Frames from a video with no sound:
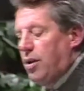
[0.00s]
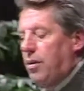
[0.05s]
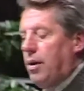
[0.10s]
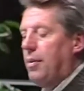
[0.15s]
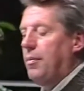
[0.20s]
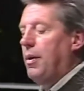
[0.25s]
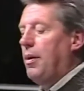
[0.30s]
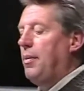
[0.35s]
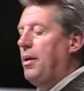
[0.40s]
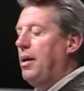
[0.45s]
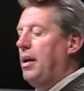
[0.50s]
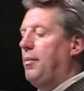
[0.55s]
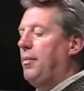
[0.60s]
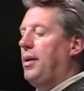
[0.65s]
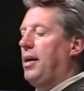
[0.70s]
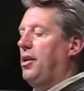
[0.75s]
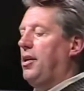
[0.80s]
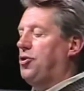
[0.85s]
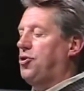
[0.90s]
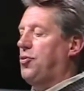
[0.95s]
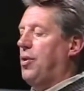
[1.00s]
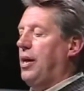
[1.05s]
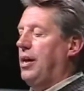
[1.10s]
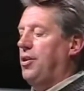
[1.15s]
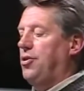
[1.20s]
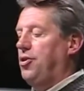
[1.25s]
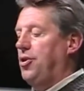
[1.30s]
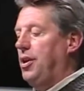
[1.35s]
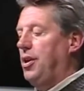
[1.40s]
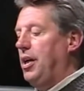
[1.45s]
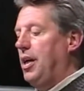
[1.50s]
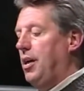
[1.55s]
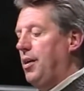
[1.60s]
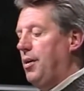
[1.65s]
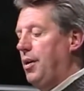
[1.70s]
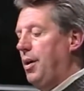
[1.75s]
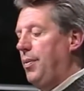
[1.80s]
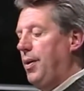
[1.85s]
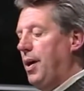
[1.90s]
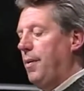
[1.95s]
Let me illustrate it to you
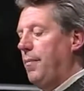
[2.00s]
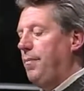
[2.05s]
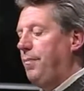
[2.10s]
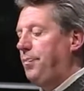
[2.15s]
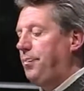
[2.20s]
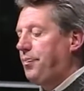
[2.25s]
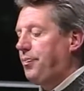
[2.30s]
here. Here we go.